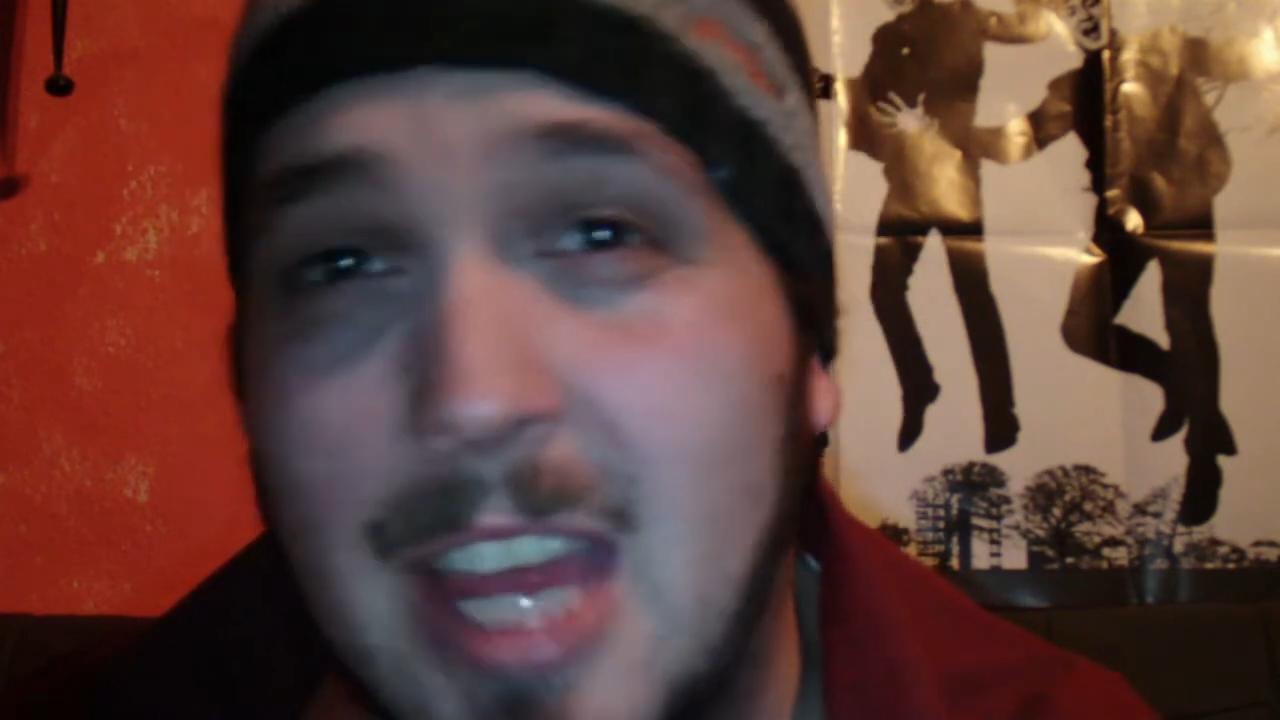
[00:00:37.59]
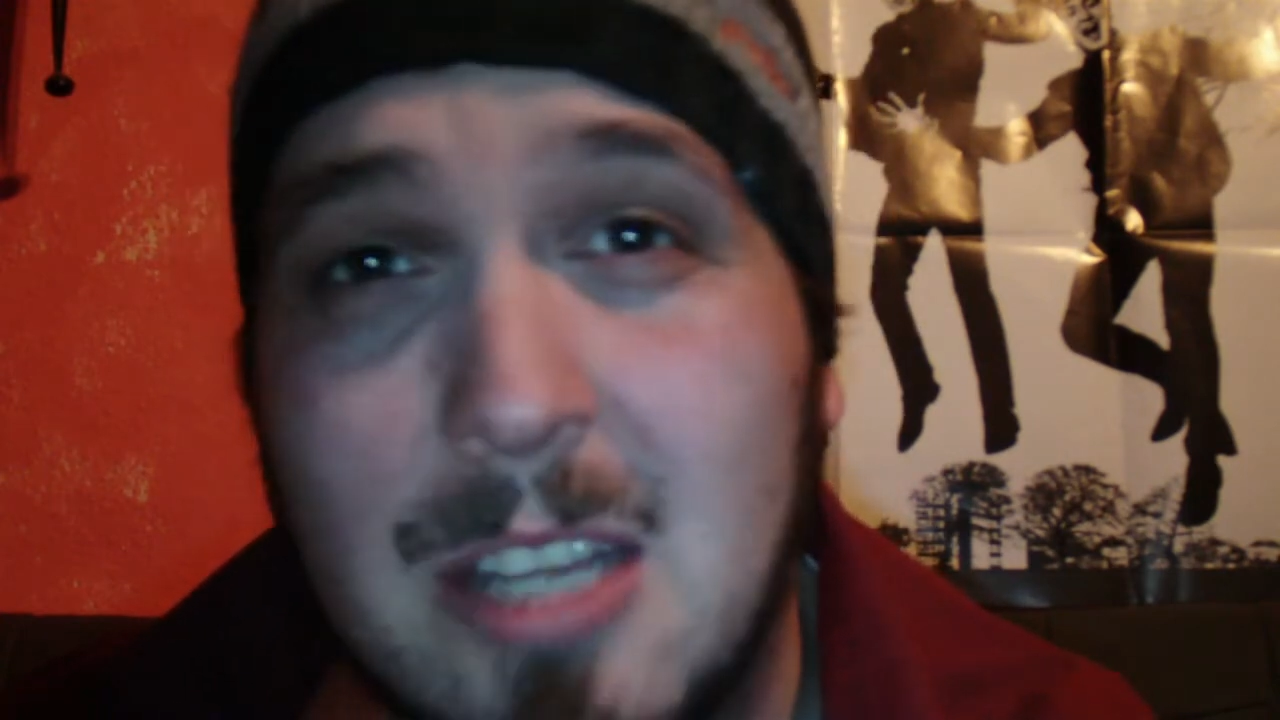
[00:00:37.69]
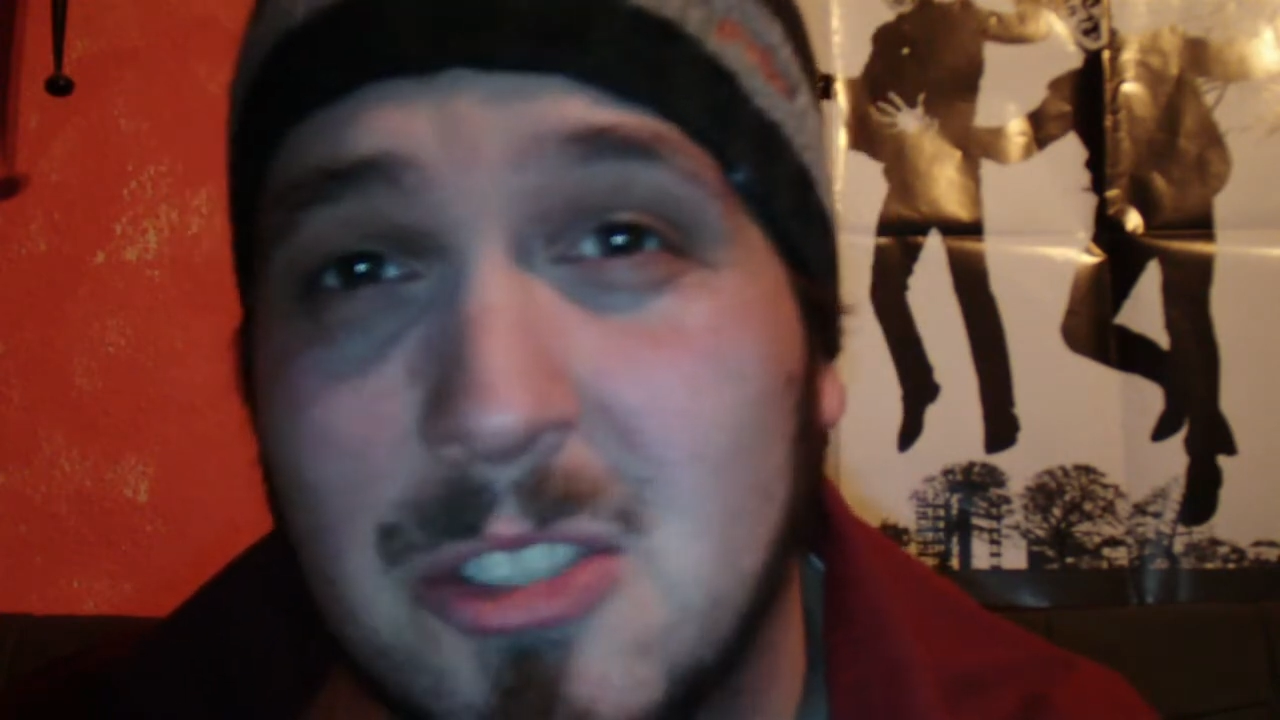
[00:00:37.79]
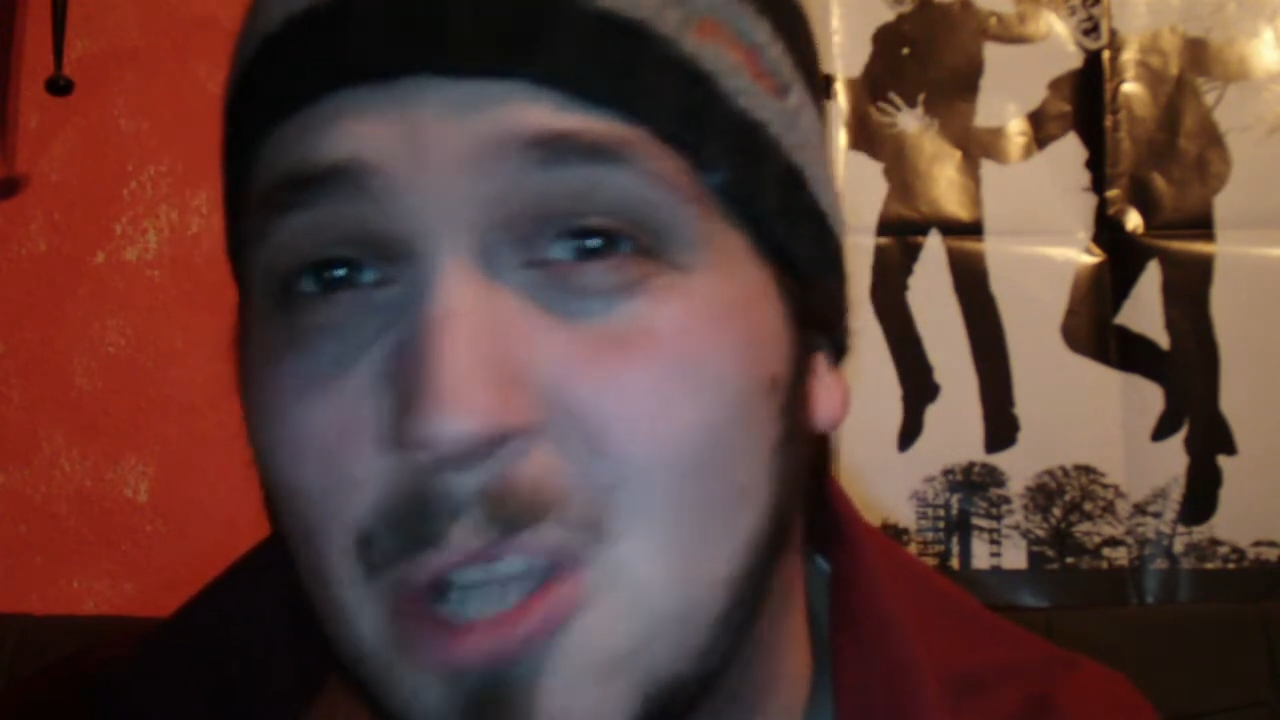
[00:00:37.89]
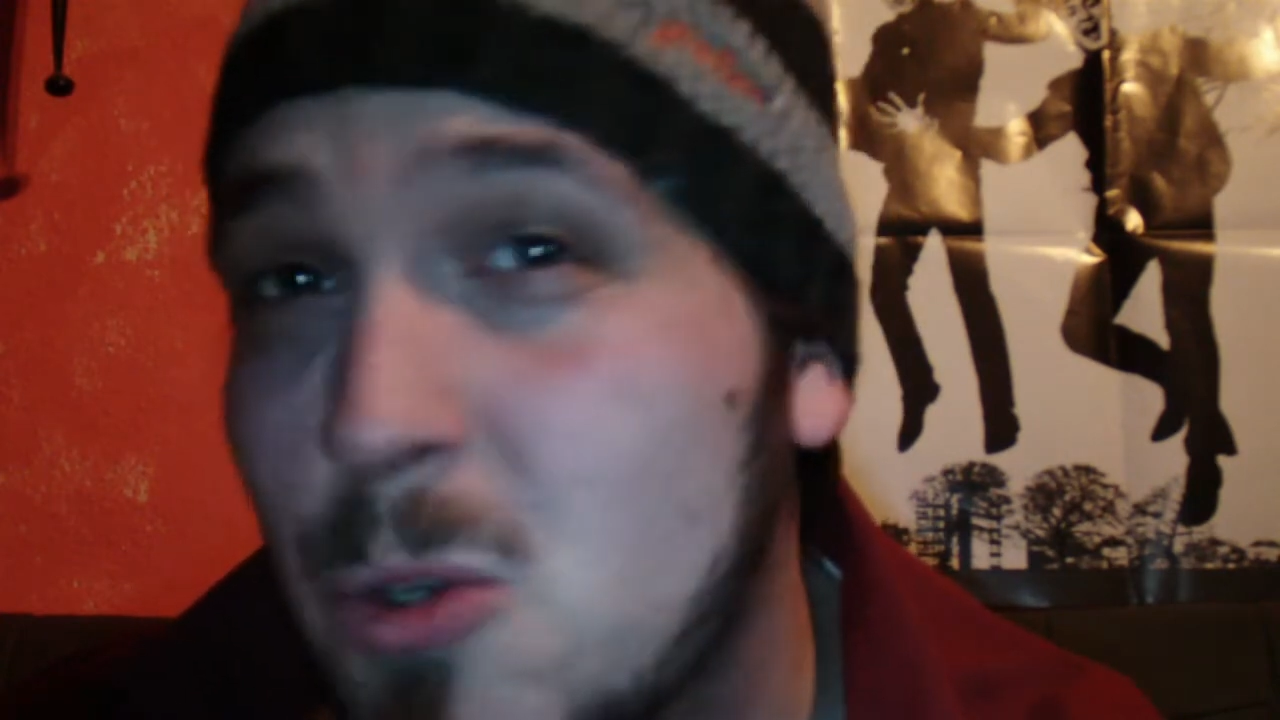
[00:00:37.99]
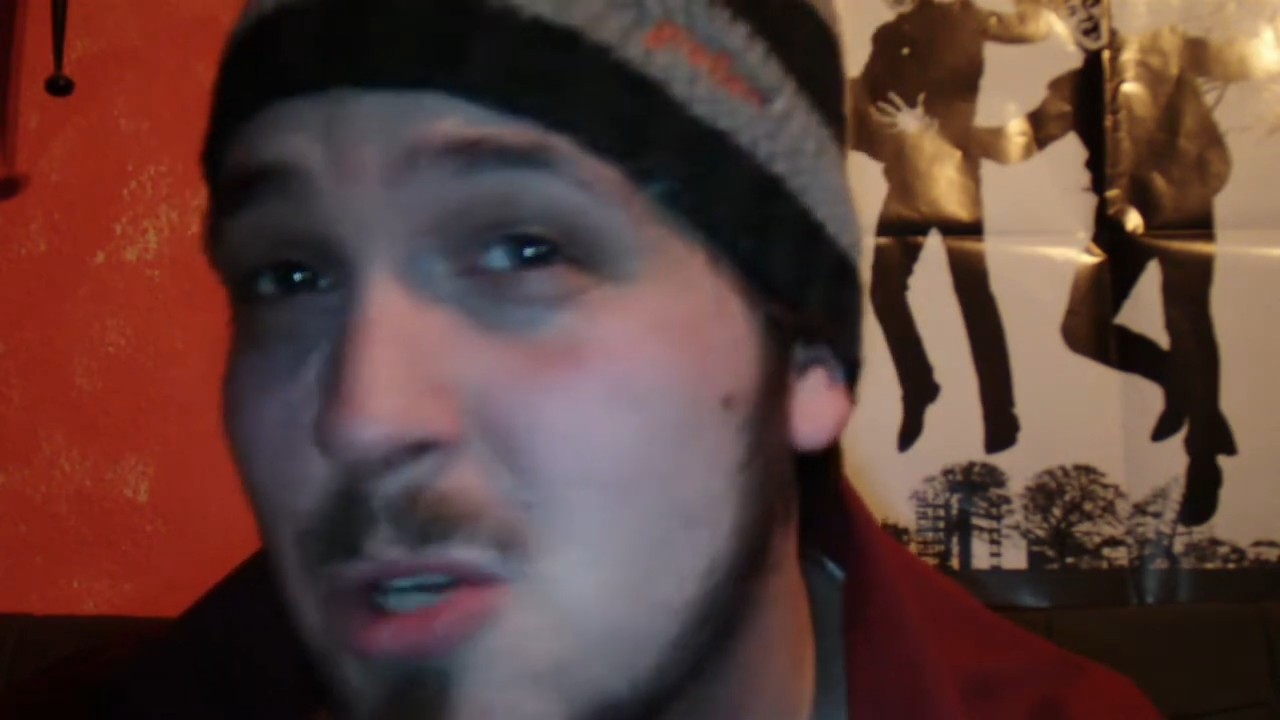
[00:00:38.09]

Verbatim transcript: there's no